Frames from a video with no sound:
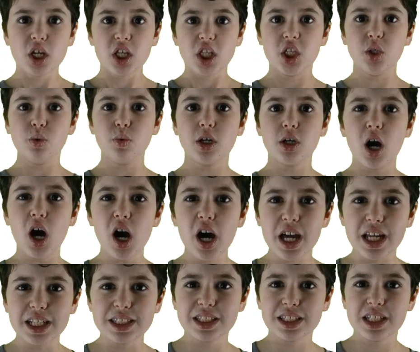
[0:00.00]
you
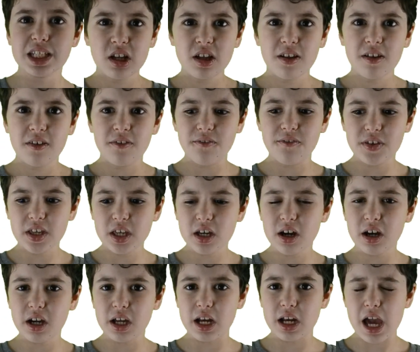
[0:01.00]
cut via
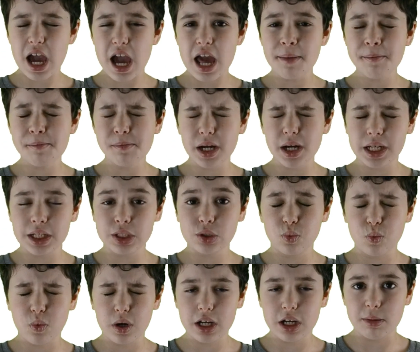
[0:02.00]
an
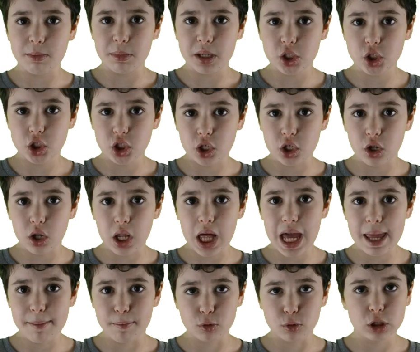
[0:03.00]
n-1 dimensional
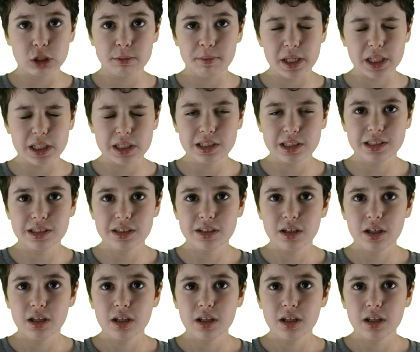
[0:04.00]
hyperspace.